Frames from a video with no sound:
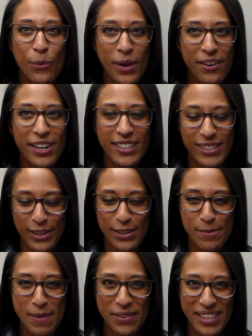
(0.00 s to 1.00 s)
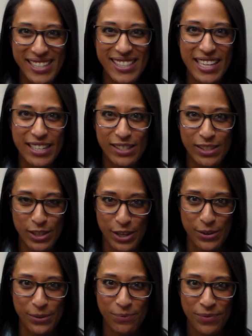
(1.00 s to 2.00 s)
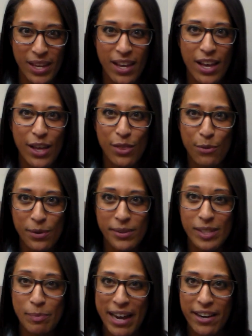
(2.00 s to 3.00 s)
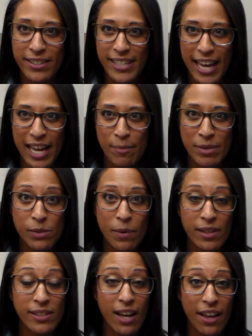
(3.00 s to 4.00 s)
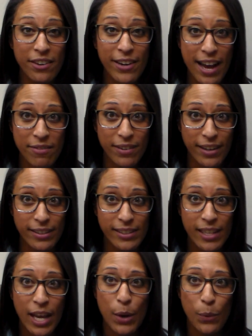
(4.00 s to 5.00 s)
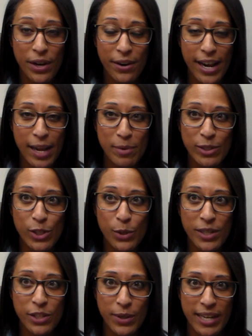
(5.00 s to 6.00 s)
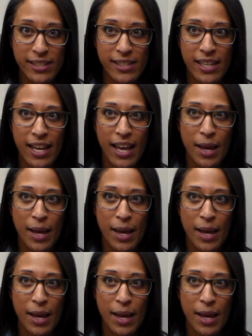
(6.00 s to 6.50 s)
We are concerned about these things too. Through Aspire Time as well as other efforts, we are able to address